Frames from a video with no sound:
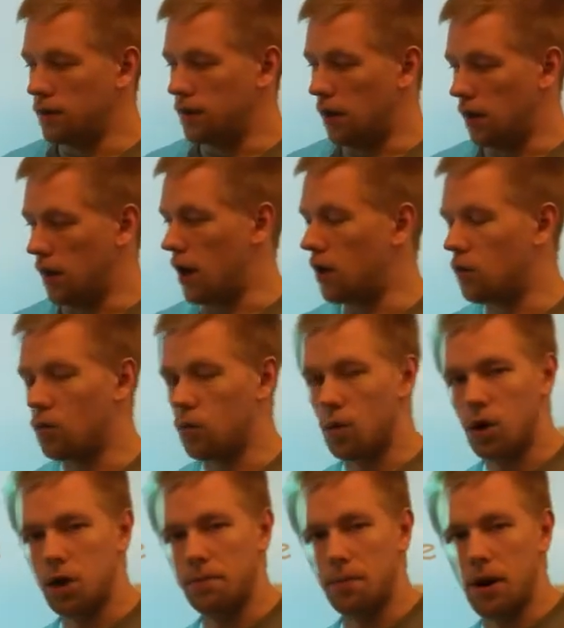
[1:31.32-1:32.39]
A lot of
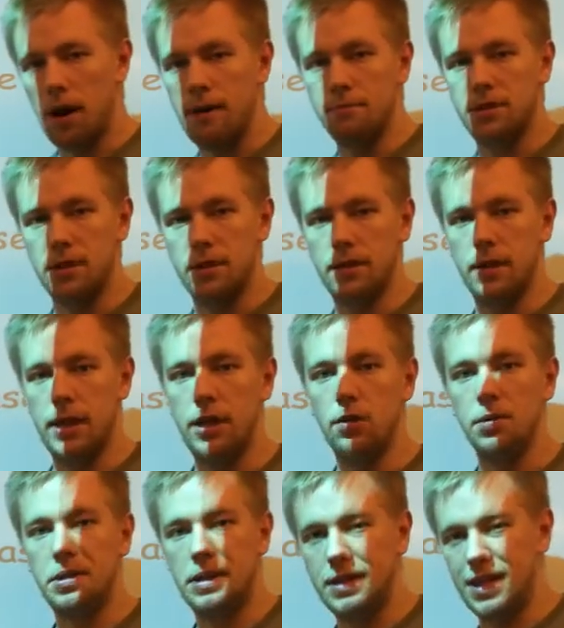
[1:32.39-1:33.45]
word problems and
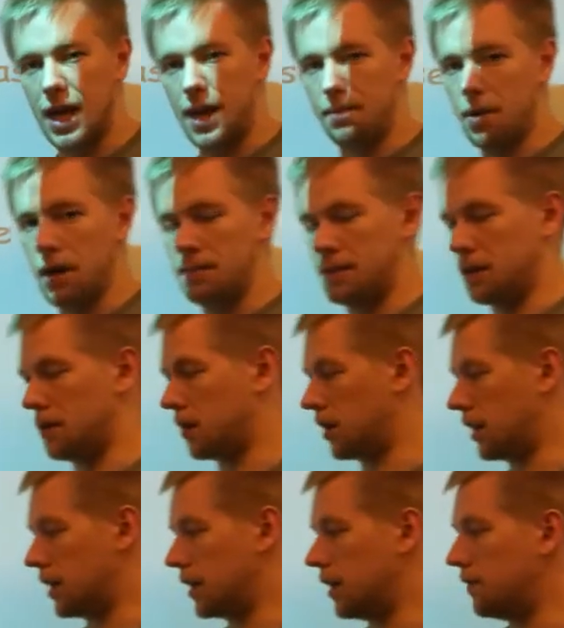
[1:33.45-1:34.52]
EOC type problems that they're
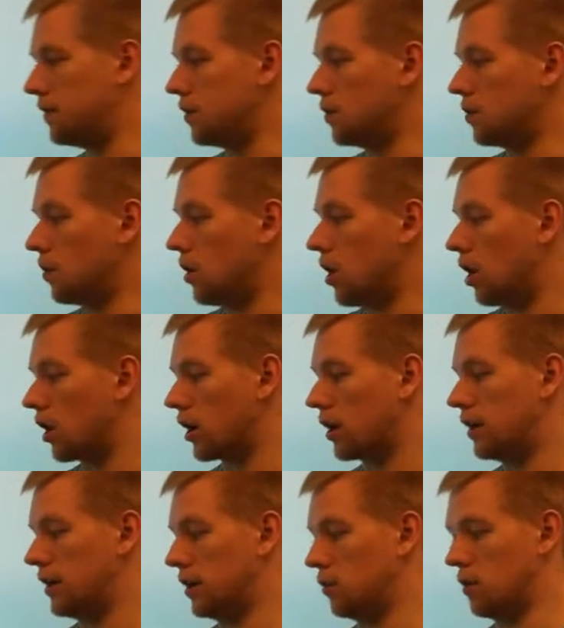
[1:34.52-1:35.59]
going to give you are
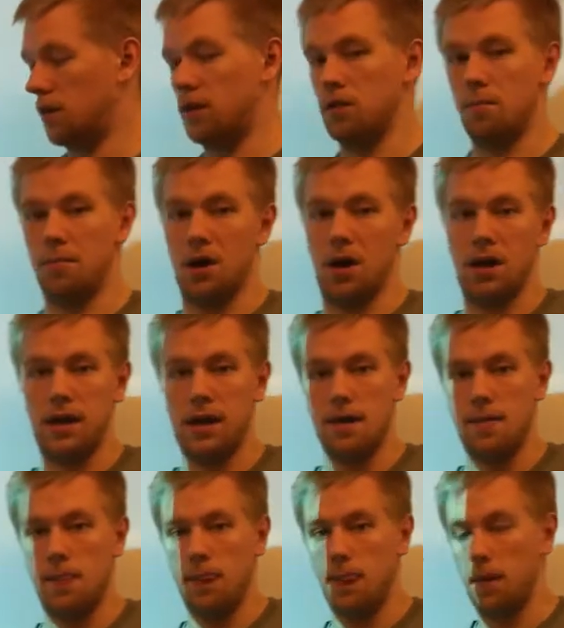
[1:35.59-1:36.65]
going to deal with either
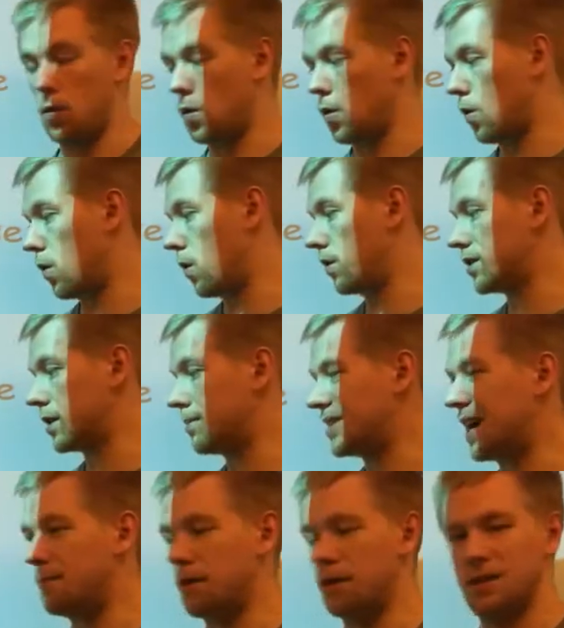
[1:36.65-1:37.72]
money or some
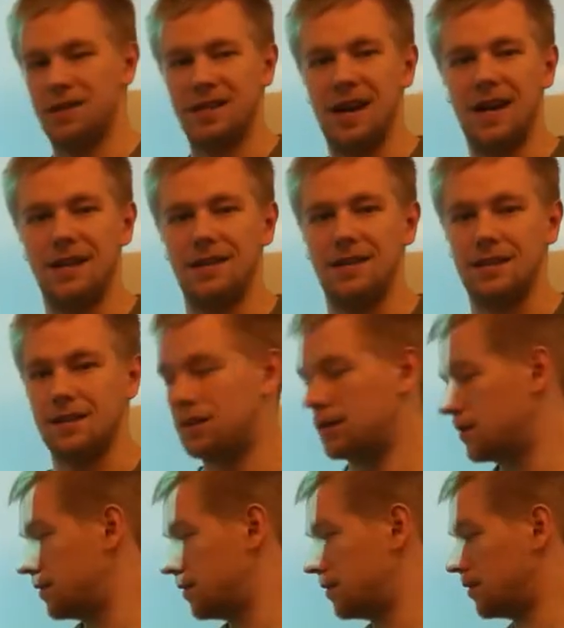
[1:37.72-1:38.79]
type of
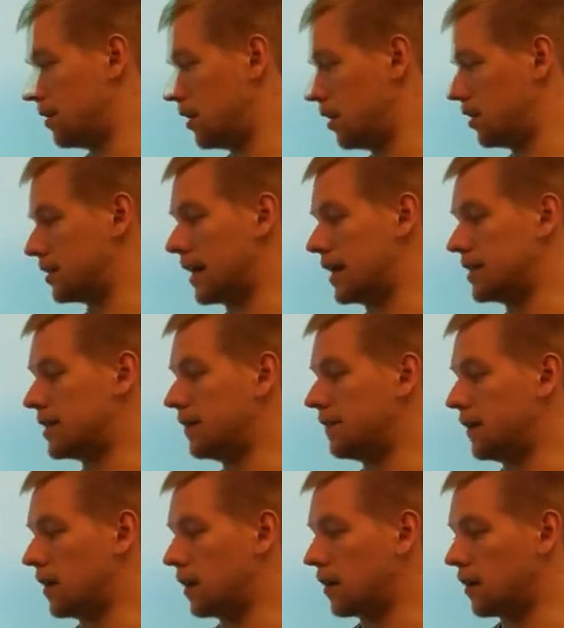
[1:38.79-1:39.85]

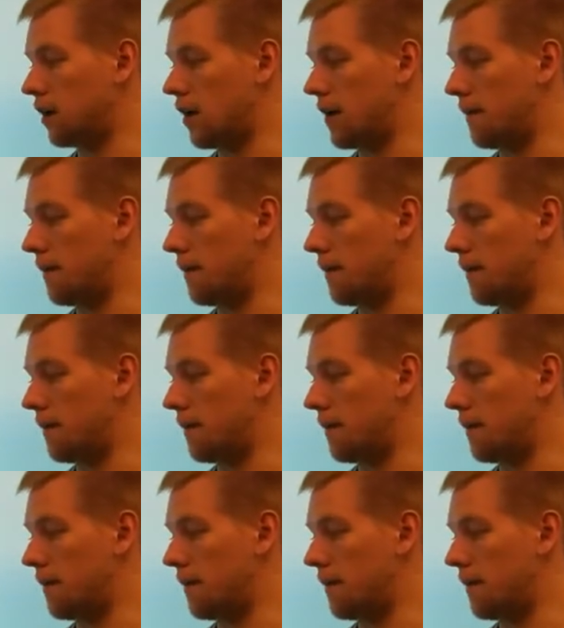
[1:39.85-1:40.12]
scientific